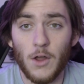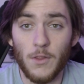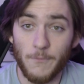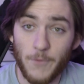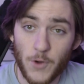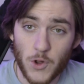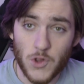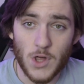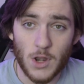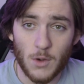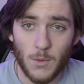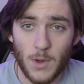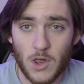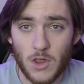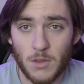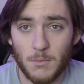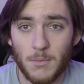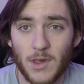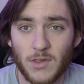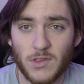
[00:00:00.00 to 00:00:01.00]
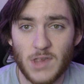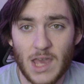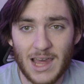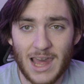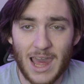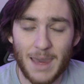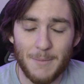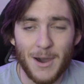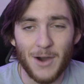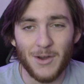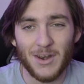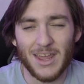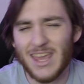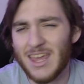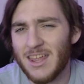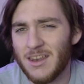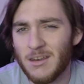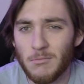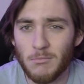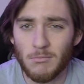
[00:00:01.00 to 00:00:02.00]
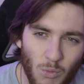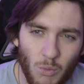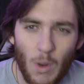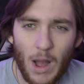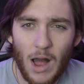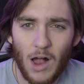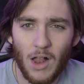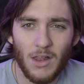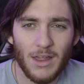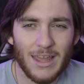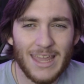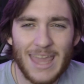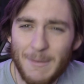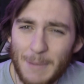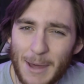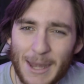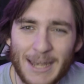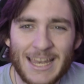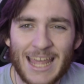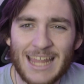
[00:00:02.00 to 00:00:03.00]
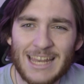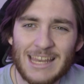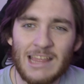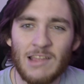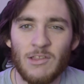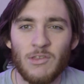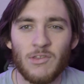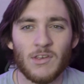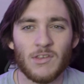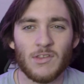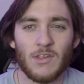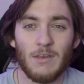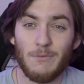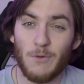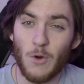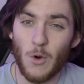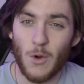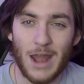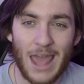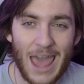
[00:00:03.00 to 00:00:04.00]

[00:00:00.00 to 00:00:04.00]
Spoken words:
The first generation Mustang came out in 1964 and a